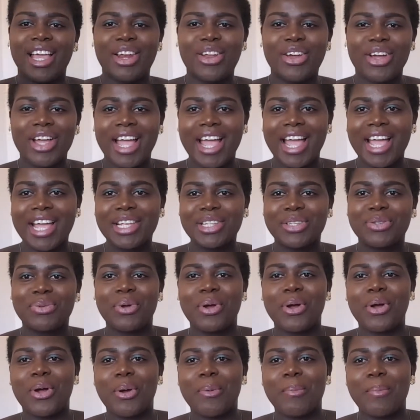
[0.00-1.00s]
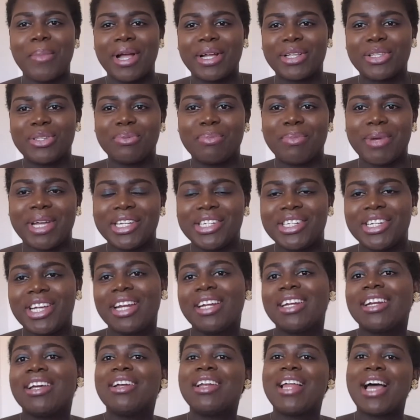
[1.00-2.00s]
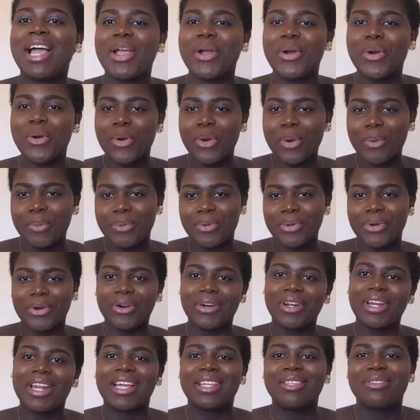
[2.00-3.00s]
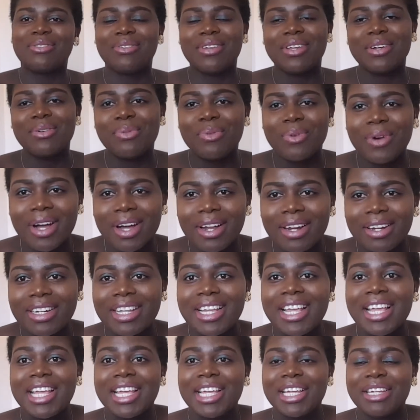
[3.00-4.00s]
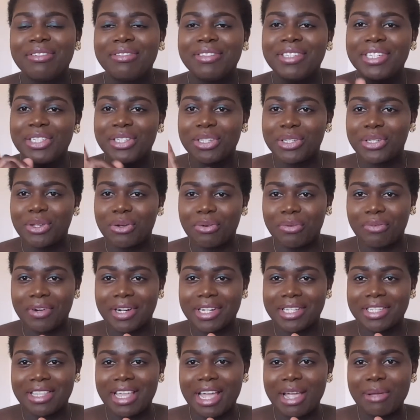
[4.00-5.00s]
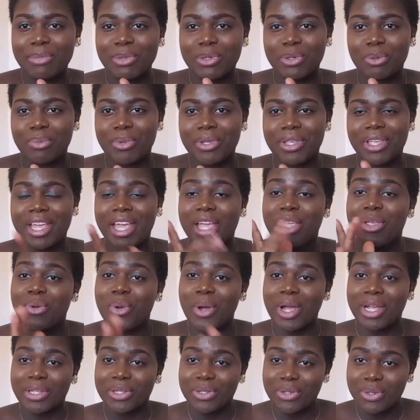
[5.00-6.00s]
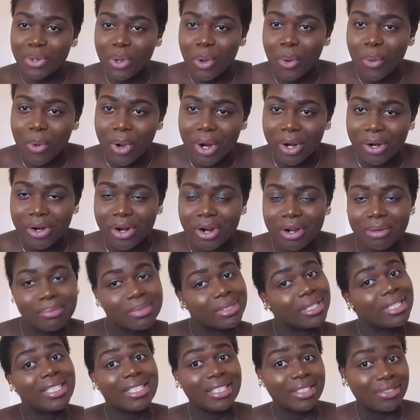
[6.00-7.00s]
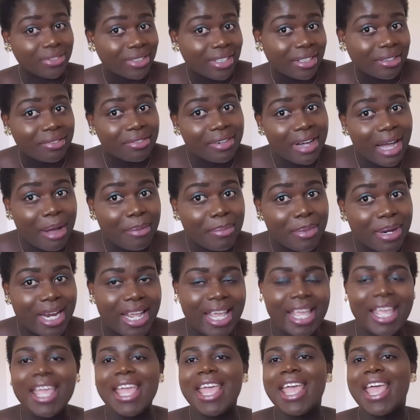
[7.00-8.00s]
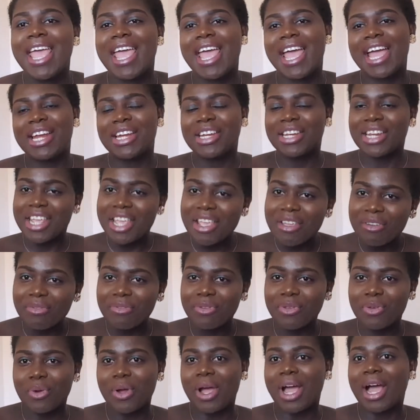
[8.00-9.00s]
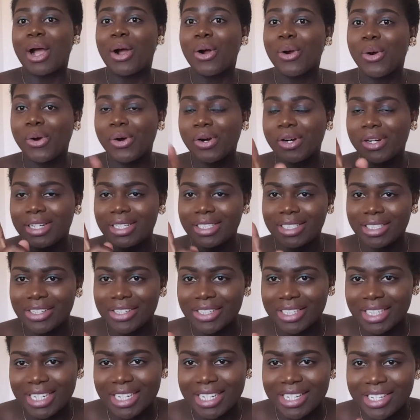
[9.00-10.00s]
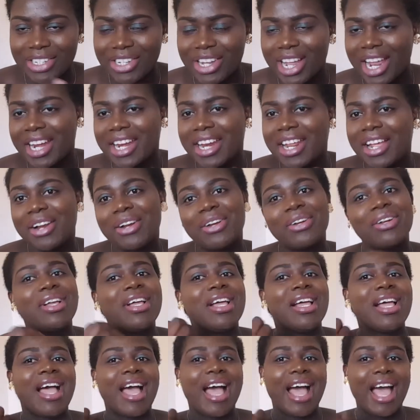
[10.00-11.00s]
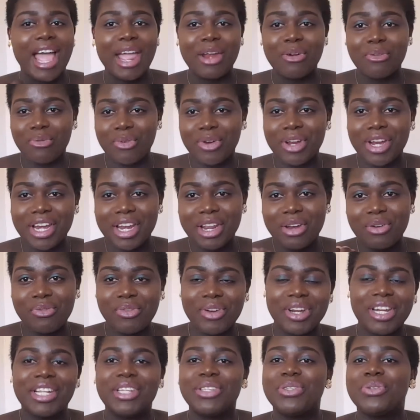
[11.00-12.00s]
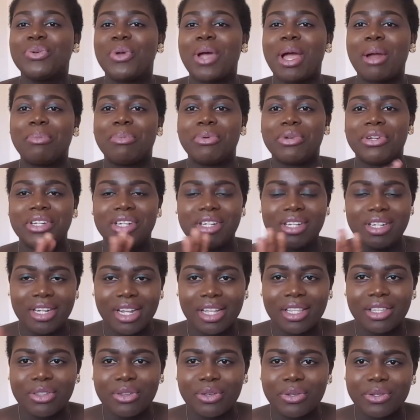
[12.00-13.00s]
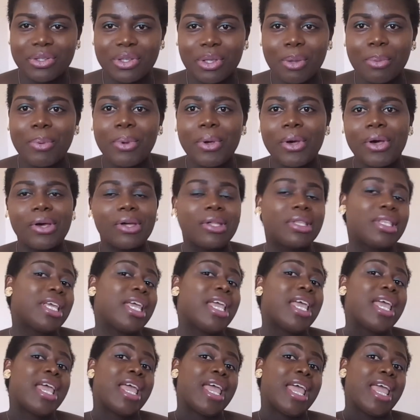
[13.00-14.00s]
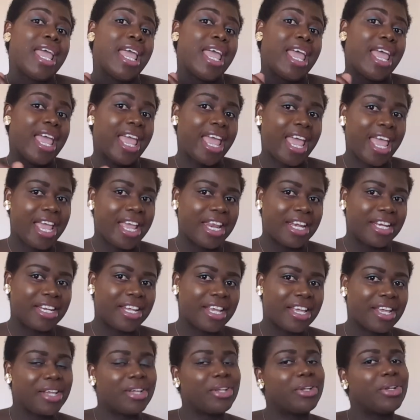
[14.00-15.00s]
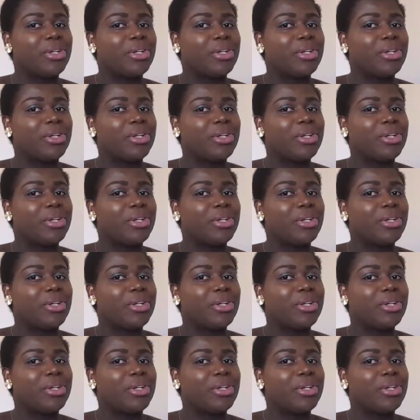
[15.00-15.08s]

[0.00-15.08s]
hello guys welcome back to my channel i hope you all are doing well if this is your first time to be here you are so welcomed into the family and if you are old on this channel i really really do appreciate your support and